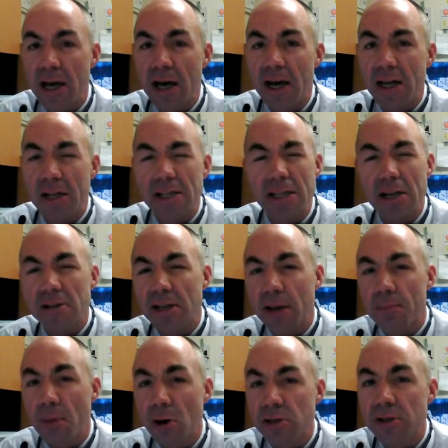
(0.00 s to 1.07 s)
It sounds like
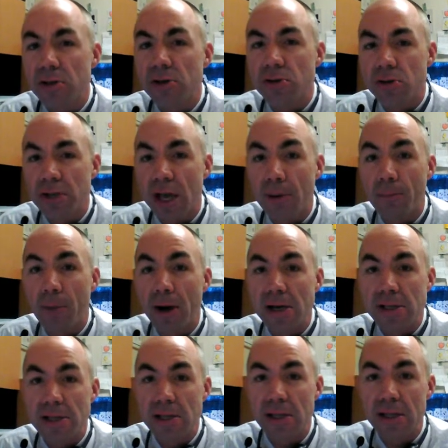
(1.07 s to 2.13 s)
most of those are taking
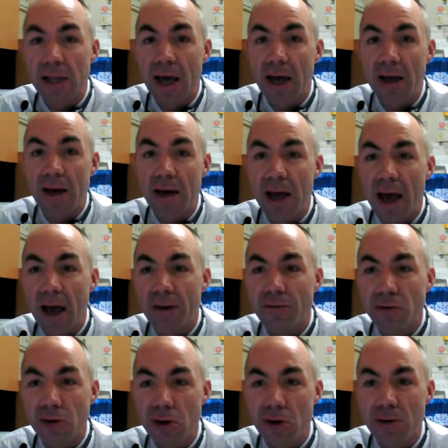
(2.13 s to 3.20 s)
place in the
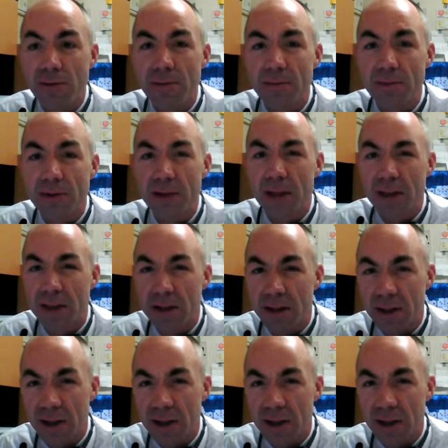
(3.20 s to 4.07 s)
afternoon, the